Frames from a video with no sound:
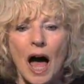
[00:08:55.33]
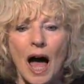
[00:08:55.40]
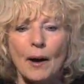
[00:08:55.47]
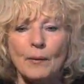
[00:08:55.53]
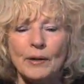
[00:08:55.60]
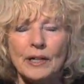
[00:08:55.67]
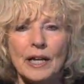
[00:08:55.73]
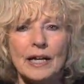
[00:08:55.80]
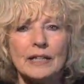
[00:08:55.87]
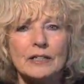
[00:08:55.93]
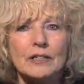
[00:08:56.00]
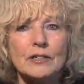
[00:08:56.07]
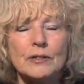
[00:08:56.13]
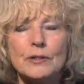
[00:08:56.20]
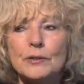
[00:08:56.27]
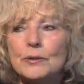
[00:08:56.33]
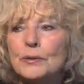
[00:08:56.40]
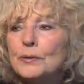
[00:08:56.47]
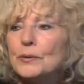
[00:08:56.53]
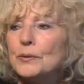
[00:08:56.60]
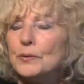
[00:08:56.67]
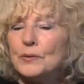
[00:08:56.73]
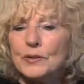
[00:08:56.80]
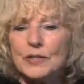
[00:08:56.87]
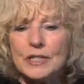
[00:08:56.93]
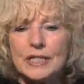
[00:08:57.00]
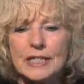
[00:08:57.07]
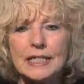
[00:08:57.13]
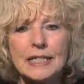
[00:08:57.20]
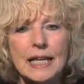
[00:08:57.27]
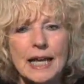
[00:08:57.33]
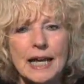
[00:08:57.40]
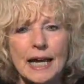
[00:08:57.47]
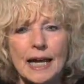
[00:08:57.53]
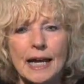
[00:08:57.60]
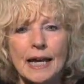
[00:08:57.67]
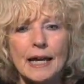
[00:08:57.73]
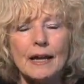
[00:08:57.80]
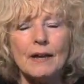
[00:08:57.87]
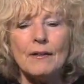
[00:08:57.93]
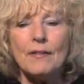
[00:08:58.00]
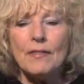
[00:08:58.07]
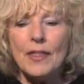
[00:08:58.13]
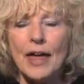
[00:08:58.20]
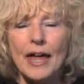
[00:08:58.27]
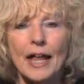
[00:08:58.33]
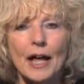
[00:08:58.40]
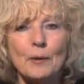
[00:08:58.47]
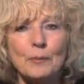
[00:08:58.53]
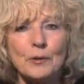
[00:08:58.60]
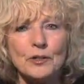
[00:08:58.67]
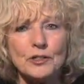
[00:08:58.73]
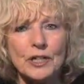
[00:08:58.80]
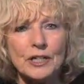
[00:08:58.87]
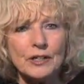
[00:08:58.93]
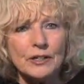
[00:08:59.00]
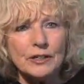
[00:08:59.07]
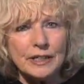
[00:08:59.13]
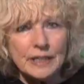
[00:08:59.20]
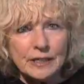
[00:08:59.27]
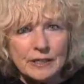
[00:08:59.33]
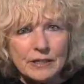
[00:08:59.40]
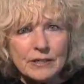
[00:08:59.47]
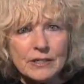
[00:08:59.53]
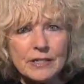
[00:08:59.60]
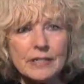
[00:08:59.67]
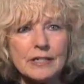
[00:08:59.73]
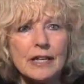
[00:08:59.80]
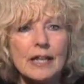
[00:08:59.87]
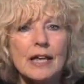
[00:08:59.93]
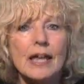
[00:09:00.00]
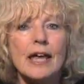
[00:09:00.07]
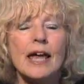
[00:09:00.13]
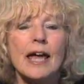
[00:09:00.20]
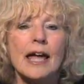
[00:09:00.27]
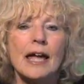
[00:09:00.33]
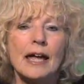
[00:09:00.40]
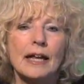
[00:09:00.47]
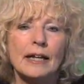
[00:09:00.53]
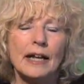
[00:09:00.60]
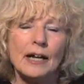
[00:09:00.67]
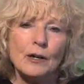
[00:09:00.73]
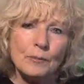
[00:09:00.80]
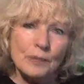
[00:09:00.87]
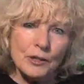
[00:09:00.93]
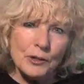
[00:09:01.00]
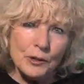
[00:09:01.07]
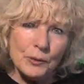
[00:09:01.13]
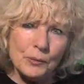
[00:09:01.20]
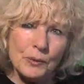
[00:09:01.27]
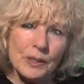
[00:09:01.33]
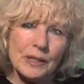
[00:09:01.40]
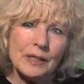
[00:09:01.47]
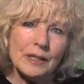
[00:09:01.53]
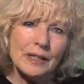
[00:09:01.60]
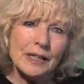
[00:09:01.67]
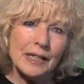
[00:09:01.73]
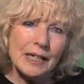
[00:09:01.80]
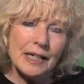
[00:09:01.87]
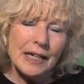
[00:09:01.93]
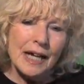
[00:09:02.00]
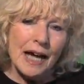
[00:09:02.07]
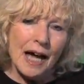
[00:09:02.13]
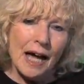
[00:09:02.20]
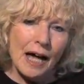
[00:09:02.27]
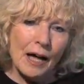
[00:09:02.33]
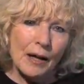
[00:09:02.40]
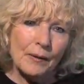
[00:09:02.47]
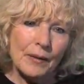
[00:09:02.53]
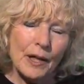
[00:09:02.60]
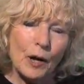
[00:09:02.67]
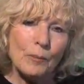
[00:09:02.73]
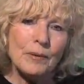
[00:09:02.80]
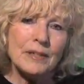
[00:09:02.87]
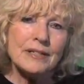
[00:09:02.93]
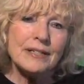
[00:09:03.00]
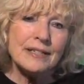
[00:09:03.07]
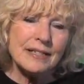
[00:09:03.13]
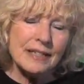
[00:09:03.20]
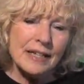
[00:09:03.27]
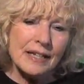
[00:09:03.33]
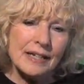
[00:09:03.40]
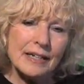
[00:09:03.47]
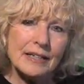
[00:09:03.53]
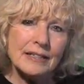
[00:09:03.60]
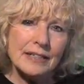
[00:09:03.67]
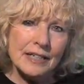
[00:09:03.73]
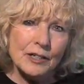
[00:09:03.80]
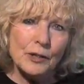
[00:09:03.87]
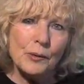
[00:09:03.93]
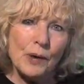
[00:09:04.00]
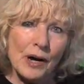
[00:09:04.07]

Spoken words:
I would like to say that I appreciate your ears, and I hope that you will help us continue